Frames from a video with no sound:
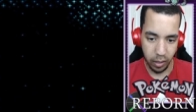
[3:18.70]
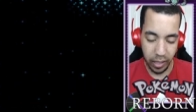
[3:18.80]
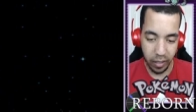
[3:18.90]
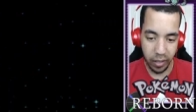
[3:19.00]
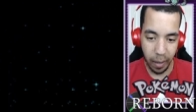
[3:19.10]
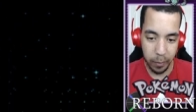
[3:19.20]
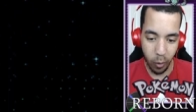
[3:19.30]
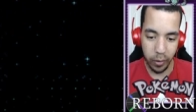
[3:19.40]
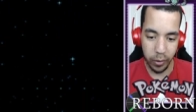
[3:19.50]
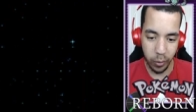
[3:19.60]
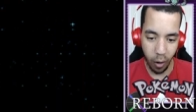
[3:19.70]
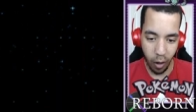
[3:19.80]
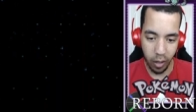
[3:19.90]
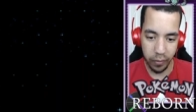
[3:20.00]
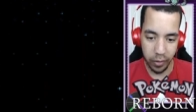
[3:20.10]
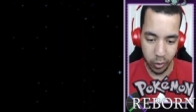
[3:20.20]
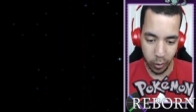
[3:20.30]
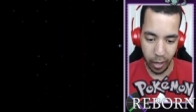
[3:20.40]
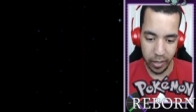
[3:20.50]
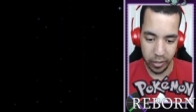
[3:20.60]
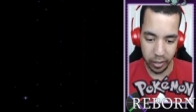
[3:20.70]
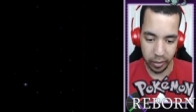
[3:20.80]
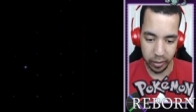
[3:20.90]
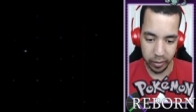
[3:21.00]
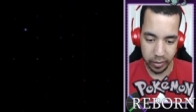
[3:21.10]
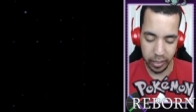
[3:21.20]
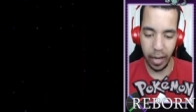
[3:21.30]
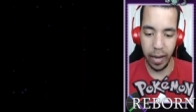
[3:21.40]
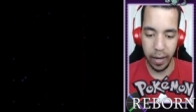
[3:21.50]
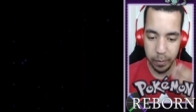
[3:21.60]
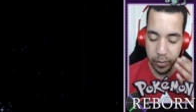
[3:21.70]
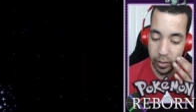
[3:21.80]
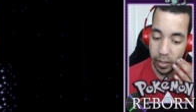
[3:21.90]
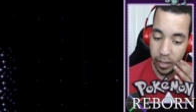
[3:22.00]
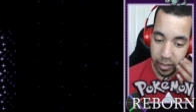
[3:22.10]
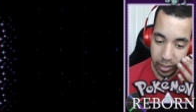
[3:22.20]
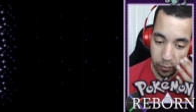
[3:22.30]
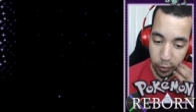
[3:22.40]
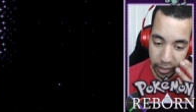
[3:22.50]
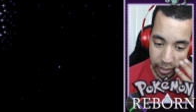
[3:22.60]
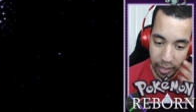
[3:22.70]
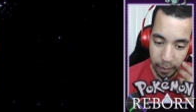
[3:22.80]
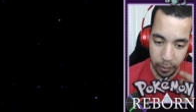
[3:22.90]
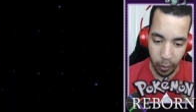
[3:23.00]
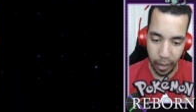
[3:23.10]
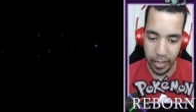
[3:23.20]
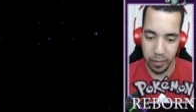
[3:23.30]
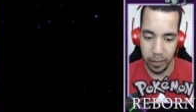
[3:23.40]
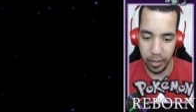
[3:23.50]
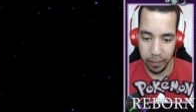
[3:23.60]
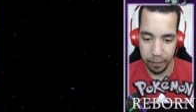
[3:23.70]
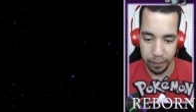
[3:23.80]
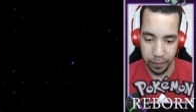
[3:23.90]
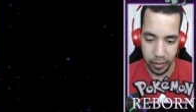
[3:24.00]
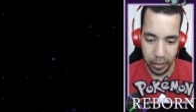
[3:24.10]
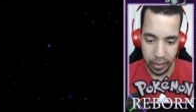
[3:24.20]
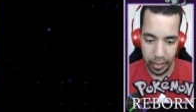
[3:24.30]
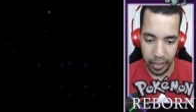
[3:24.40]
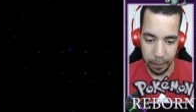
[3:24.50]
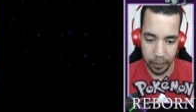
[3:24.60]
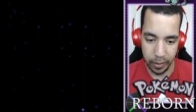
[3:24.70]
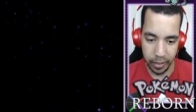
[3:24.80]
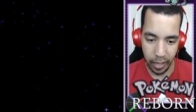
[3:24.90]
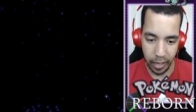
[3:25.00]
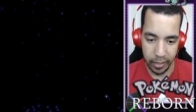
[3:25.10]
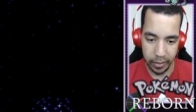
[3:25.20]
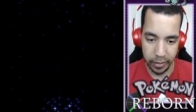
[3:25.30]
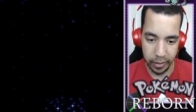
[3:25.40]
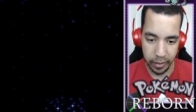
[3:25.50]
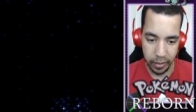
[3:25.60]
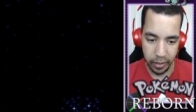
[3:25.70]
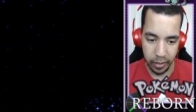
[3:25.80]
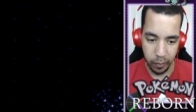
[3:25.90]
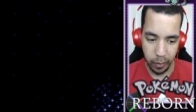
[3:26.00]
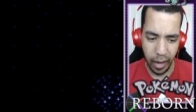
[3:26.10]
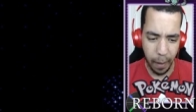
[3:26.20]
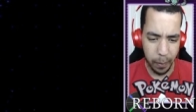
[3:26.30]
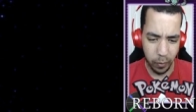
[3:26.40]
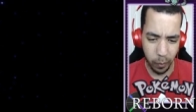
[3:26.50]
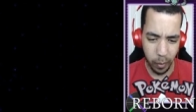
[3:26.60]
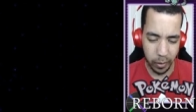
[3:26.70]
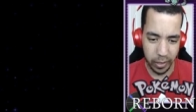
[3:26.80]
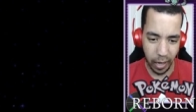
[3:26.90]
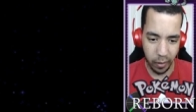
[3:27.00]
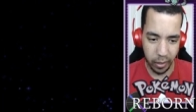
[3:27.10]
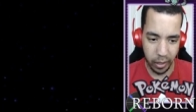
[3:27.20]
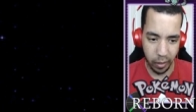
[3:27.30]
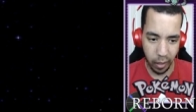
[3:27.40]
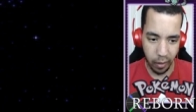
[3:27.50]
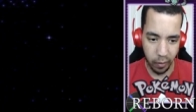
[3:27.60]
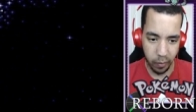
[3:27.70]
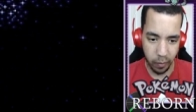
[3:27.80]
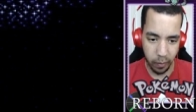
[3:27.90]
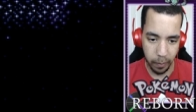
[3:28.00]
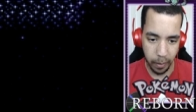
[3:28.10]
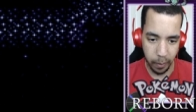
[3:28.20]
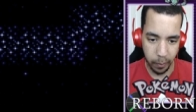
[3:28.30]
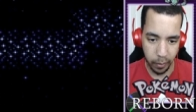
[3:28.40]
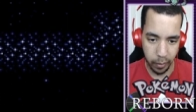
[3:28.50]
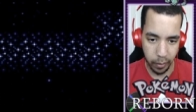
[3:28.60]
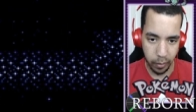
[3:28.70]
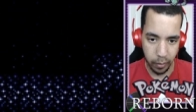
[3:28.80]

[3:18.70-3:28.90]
Literally, I'm going through all of the tragic times. This freaking hypno has me hypnotized. What happened when we were down here? I don't remember.